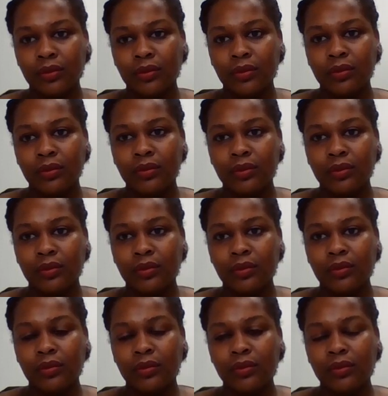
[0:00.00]

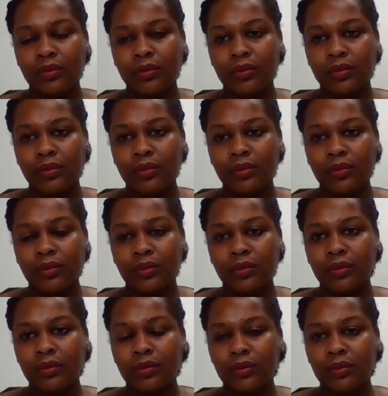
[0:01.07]

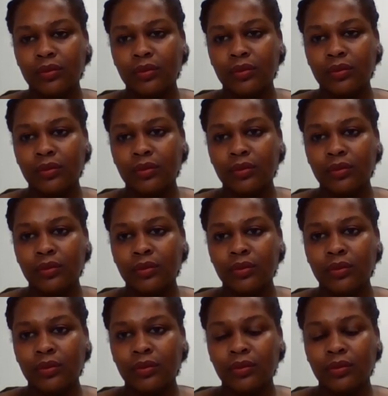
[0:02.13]

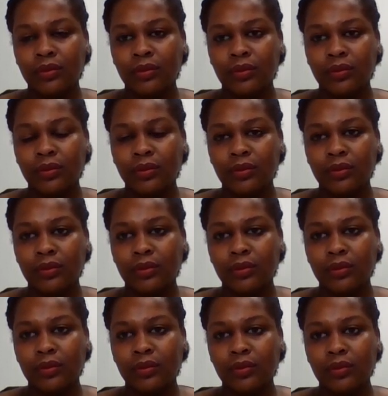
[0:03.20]

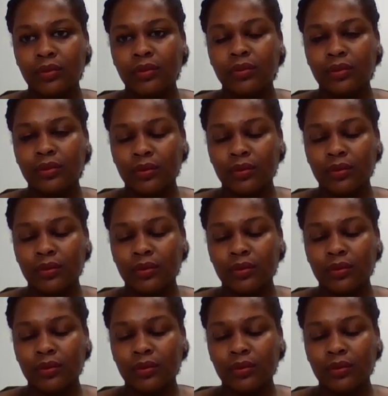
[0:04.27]
The person shown says nothing.